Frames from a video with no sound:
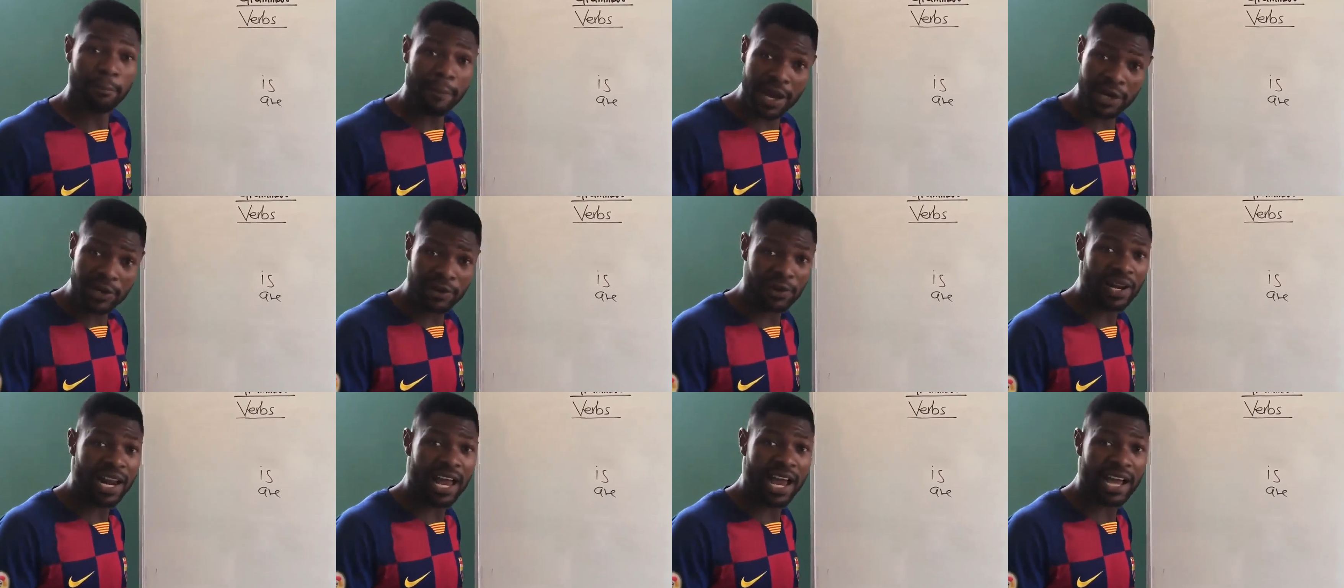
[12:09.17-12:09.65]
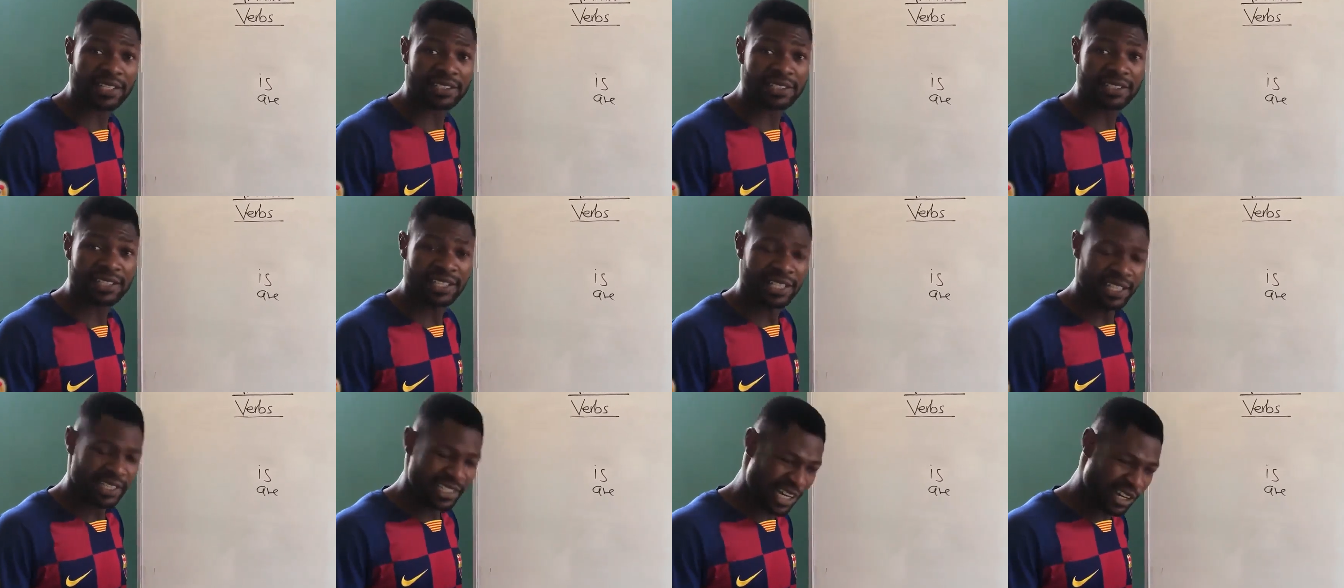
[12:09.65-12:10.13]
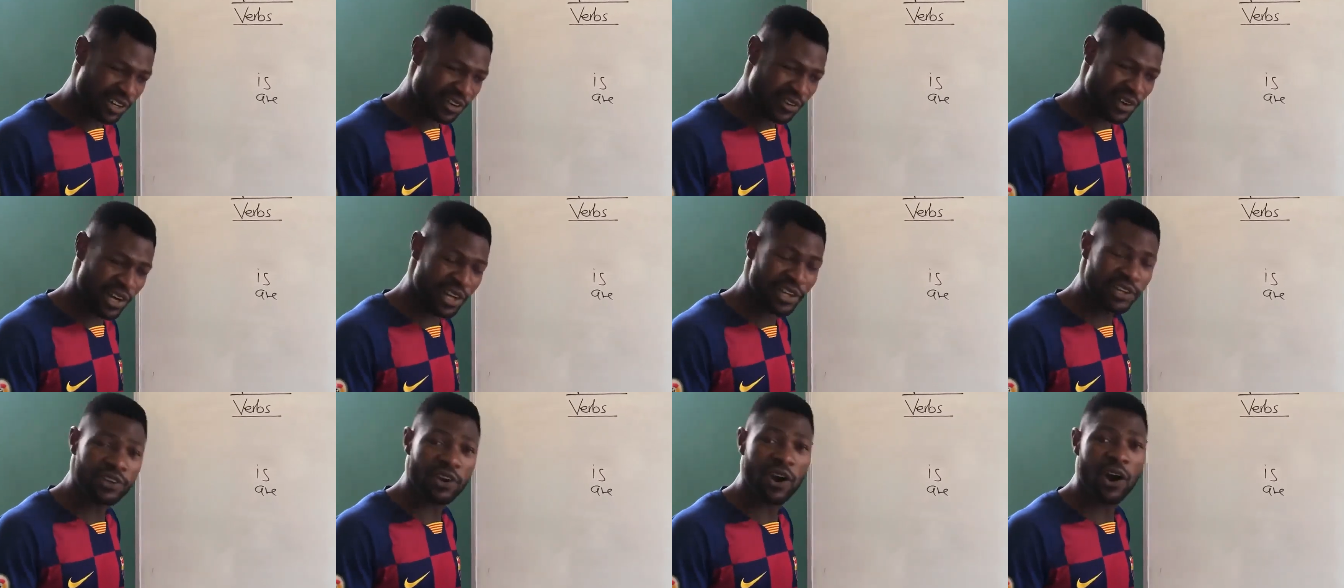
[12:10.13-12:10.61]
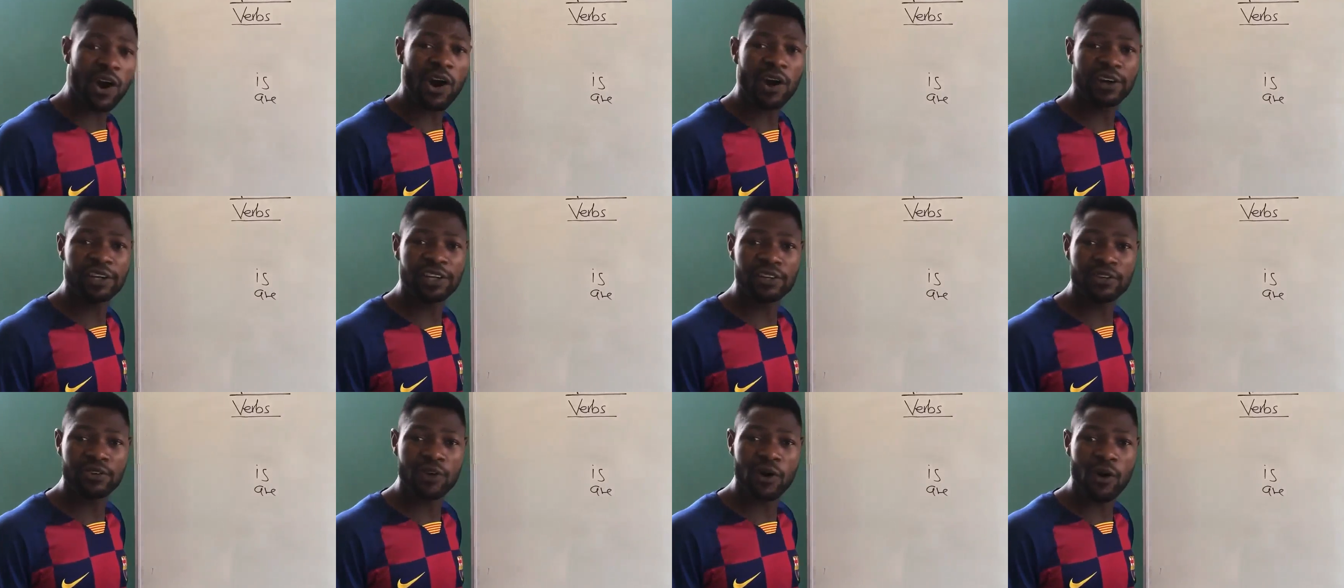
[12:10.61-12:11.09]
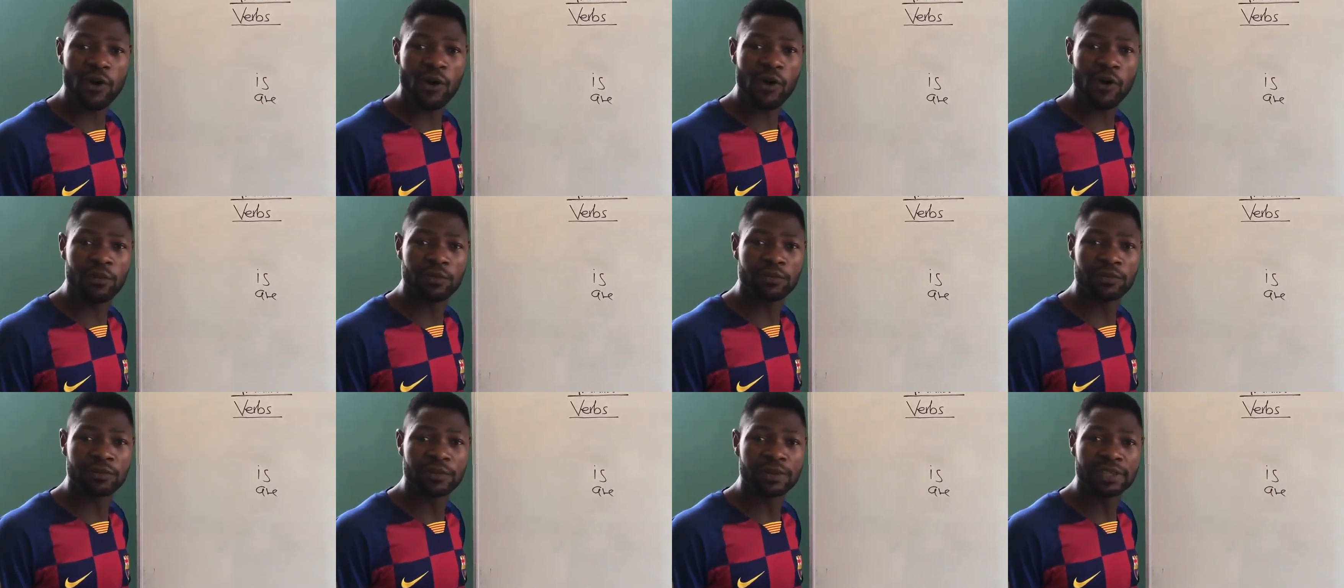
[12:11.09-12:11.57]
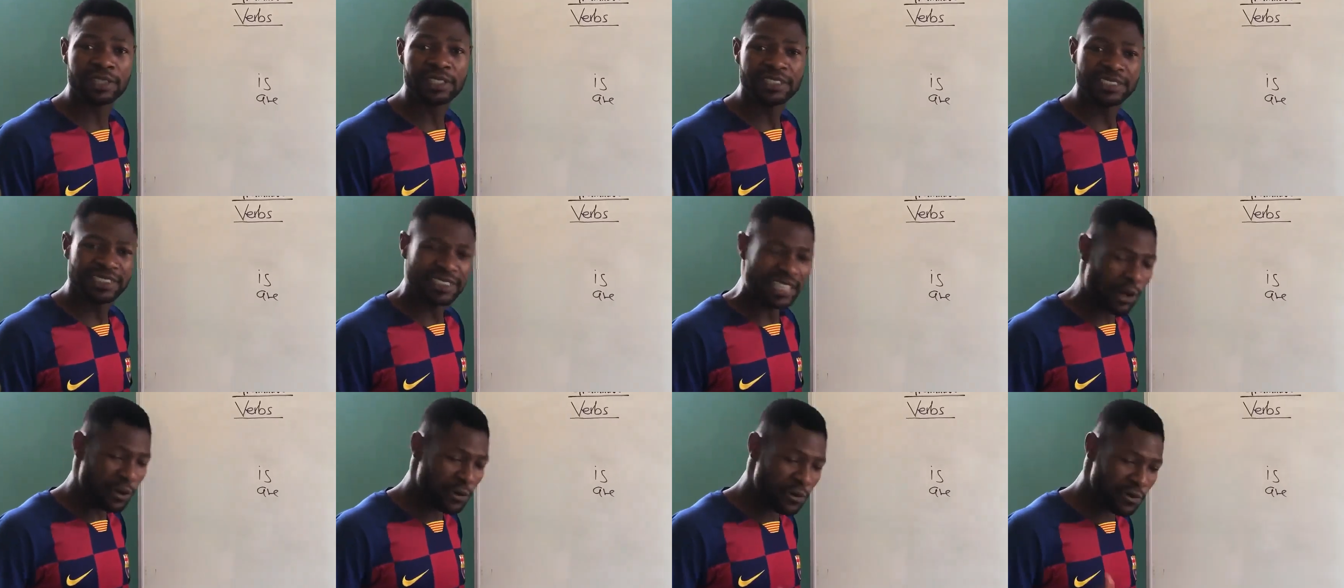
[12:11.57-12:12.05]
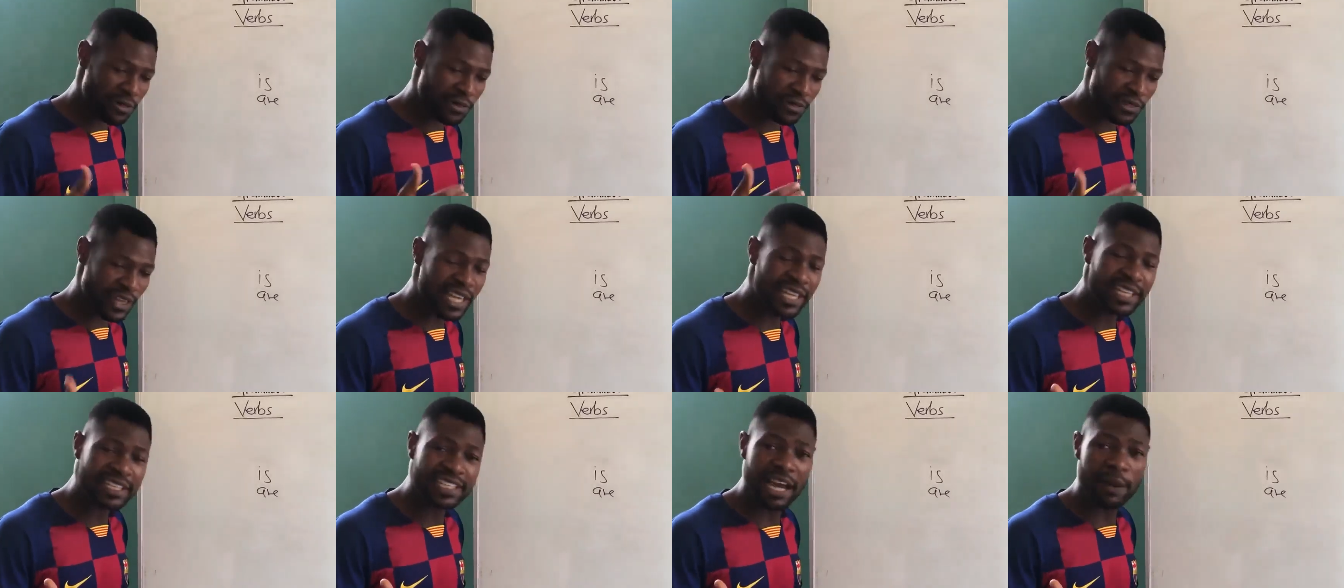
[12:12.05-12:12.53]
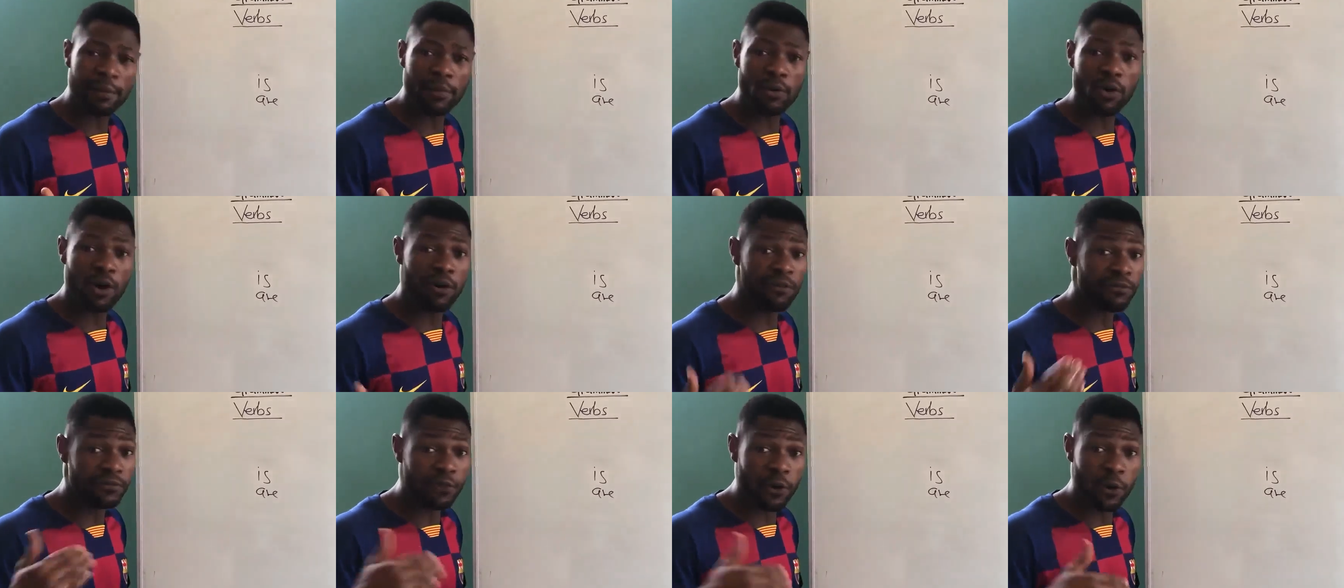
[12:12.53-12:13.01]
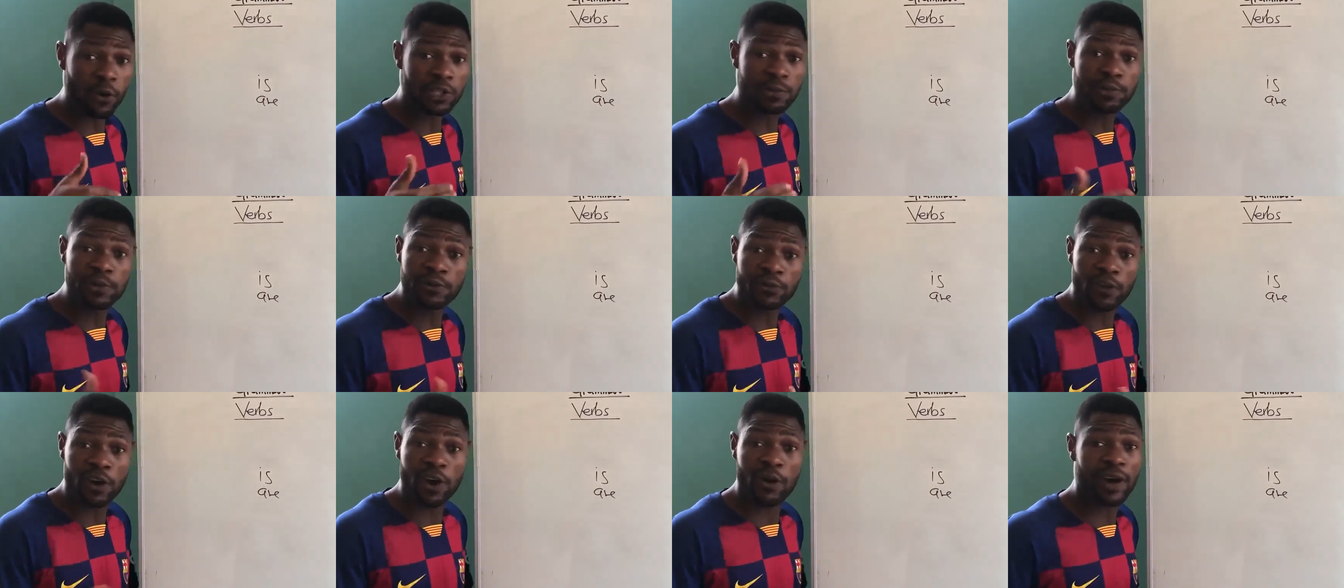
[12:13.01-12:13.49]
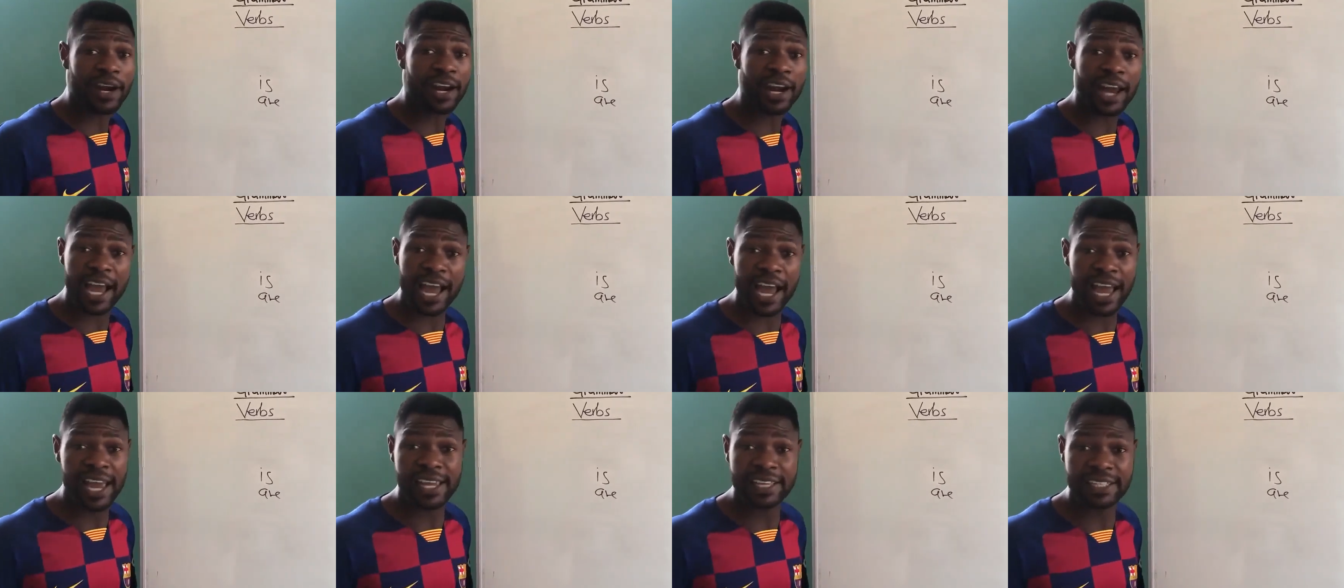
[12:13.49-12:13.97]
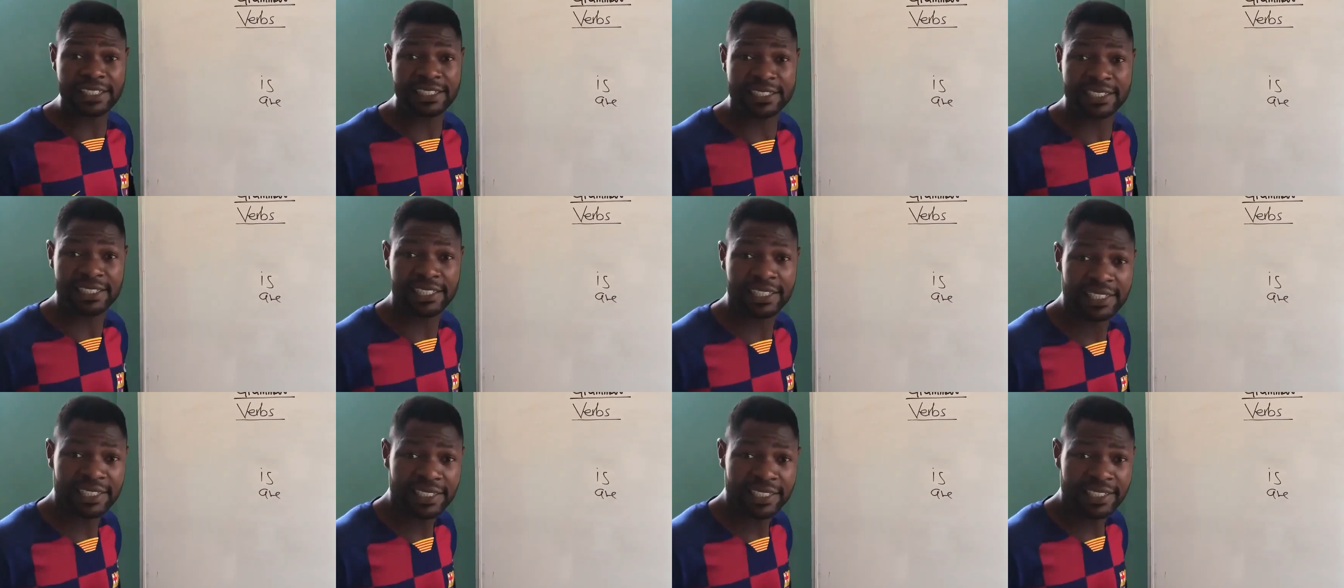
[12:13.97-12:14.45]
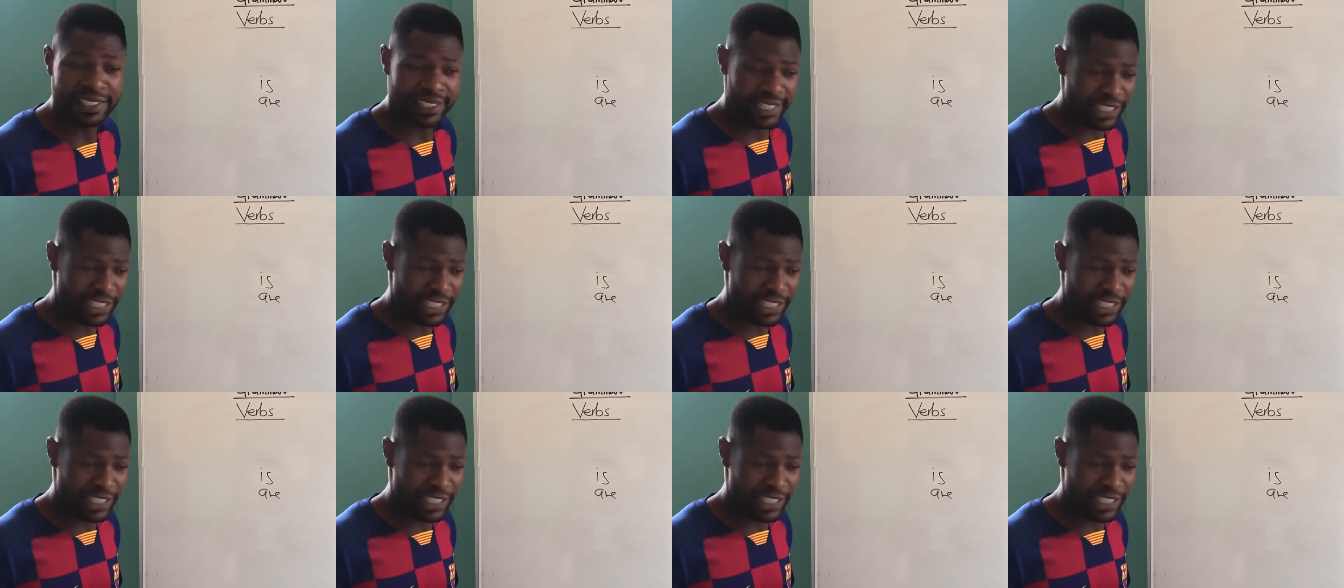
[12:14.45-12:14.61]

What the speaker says: Manolas, the great god in Rome, the unthinkable unfolds before our eyes.